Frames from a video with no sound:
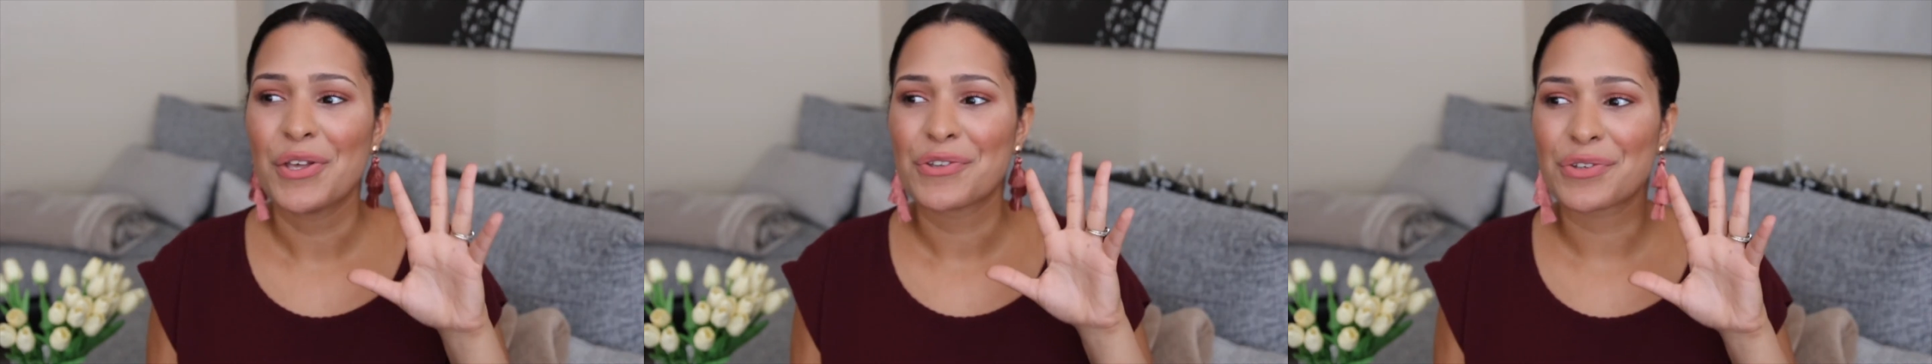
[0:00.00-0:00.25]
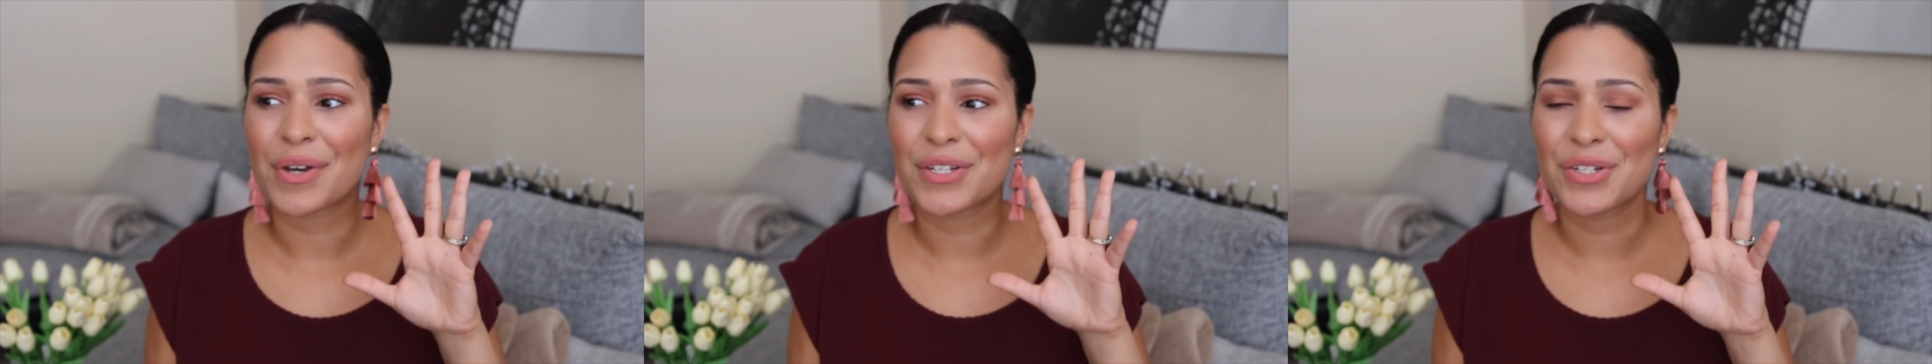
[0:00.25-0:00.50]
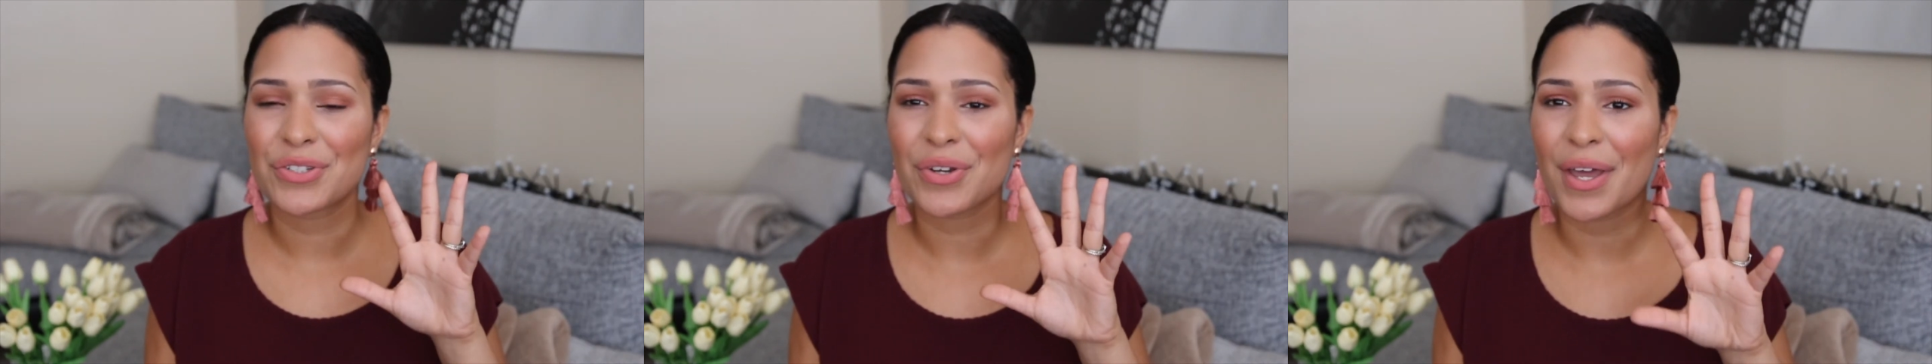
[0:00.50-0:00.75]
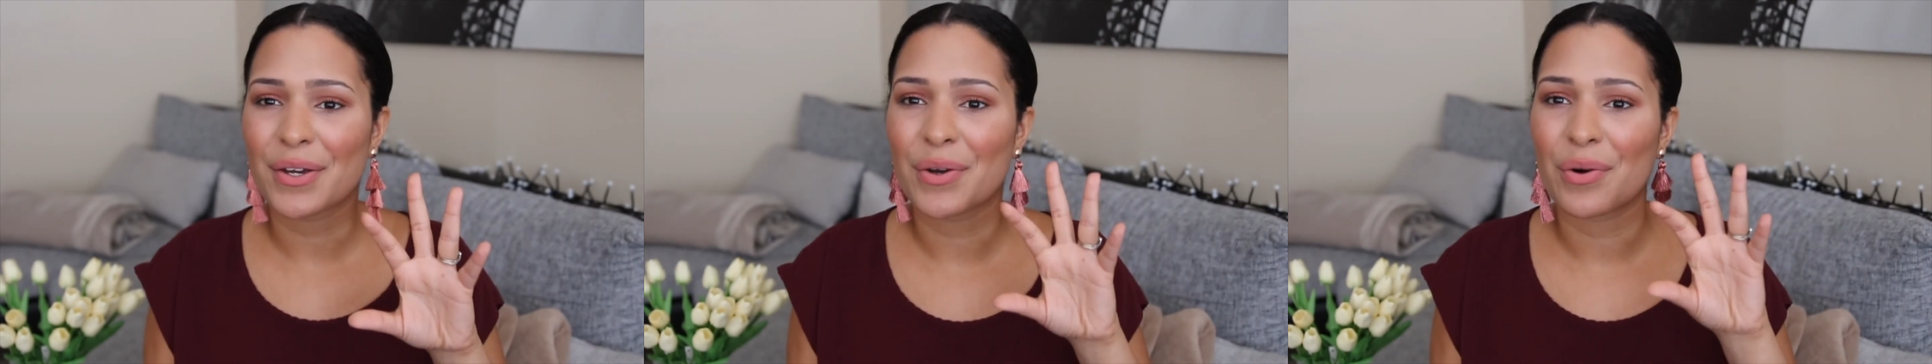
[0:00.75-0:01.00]
So I just
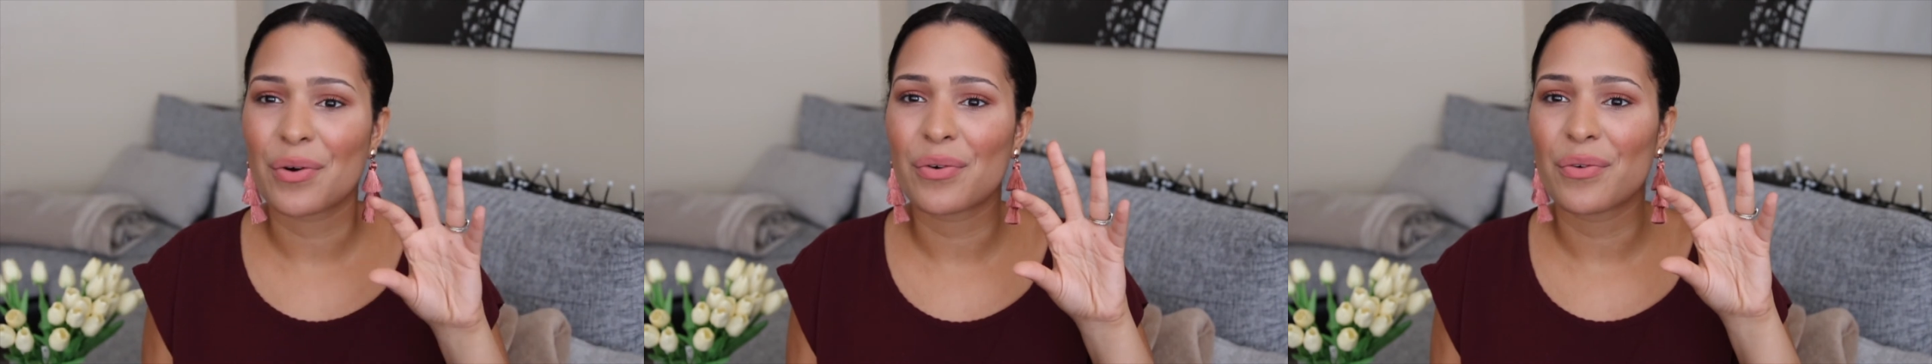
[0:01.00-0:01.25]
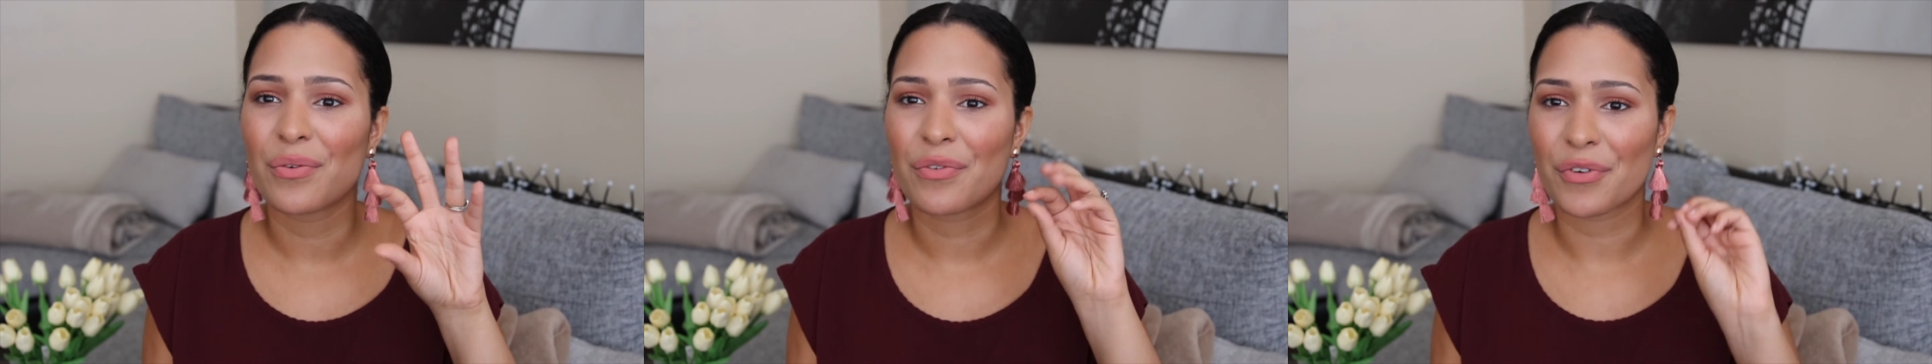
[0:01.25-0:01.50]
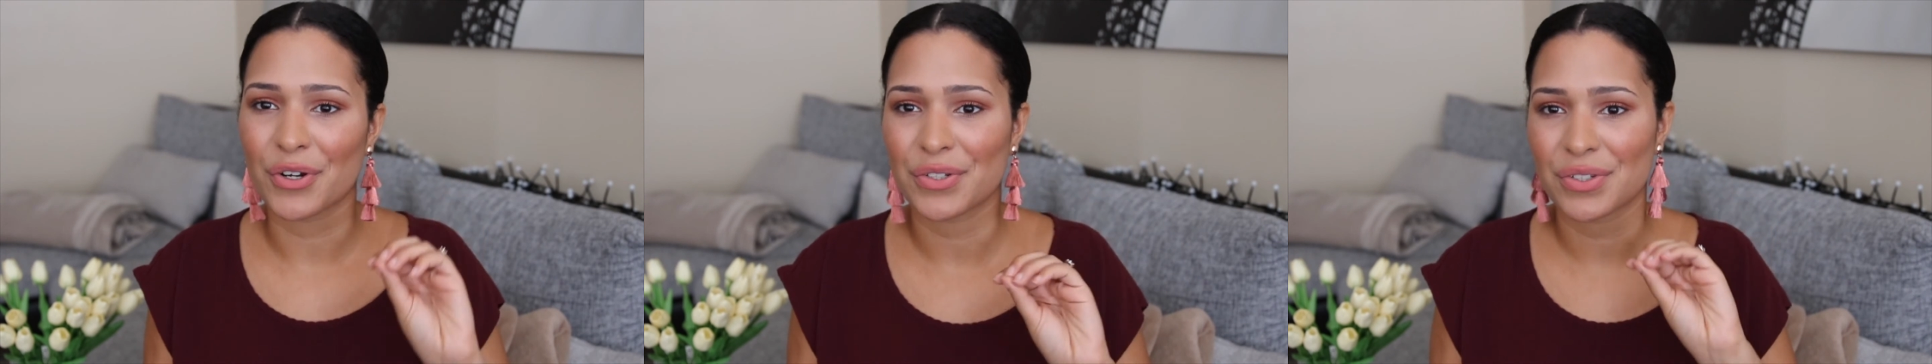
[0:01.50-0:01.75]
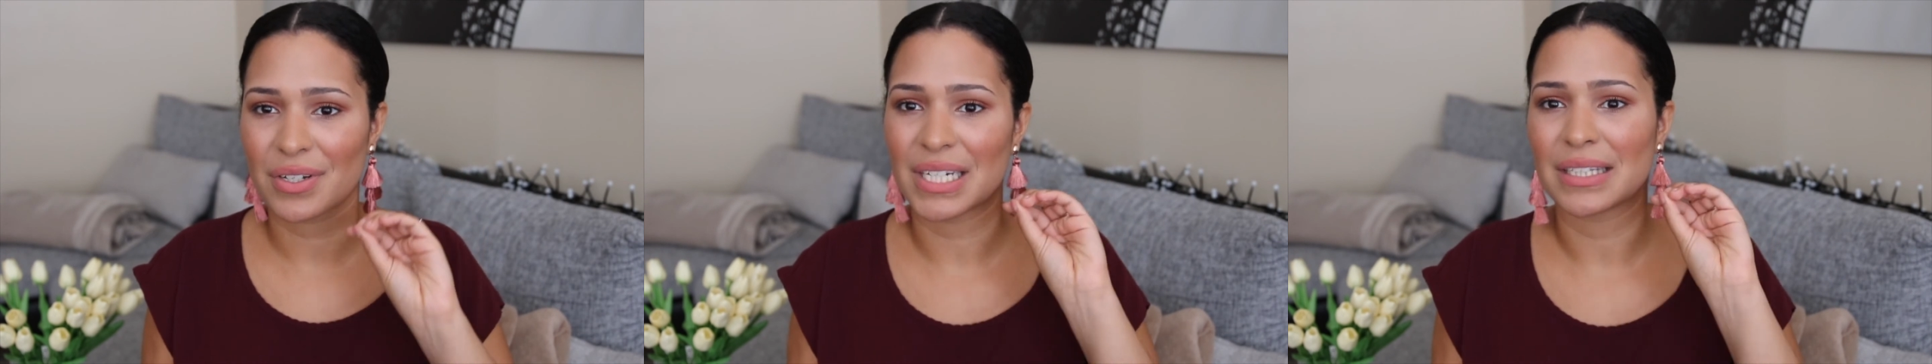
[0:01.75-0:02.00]
try to go
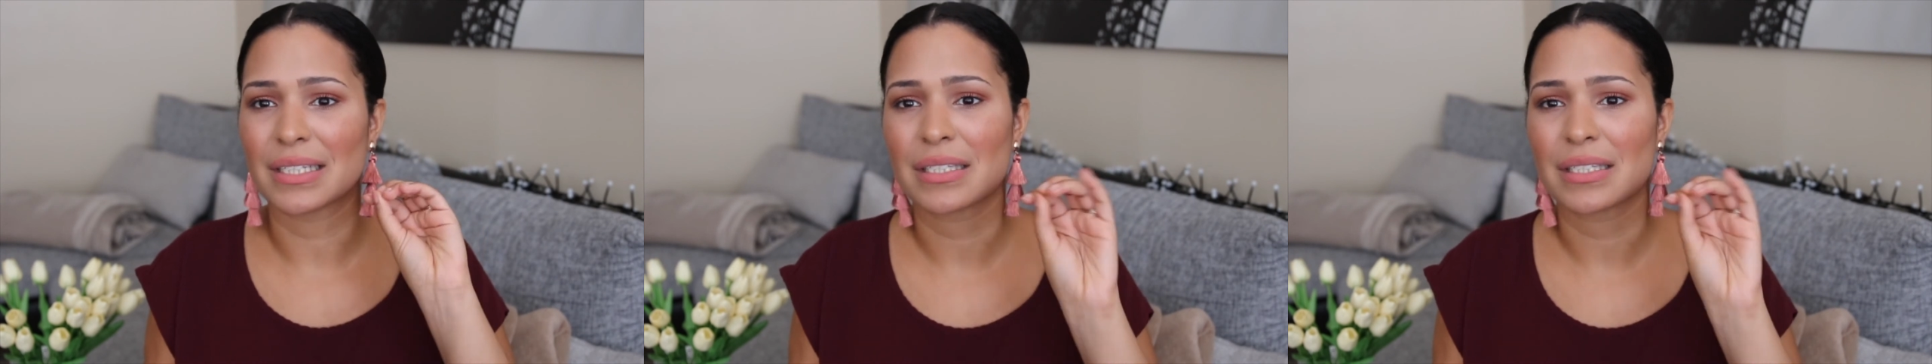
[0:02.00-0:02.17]
first to like the